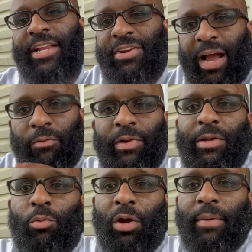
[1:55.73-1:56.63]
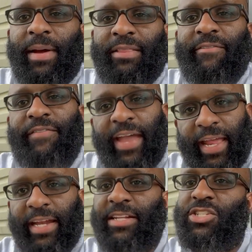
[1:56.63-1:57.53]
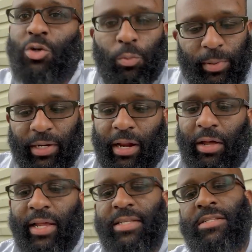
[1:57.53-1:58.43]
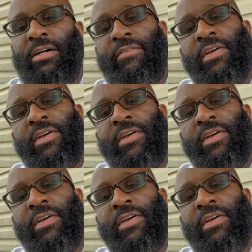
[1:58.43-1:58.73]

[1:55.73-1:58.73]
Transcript: You're not really worrying about the fade and the scooping and all that stuff.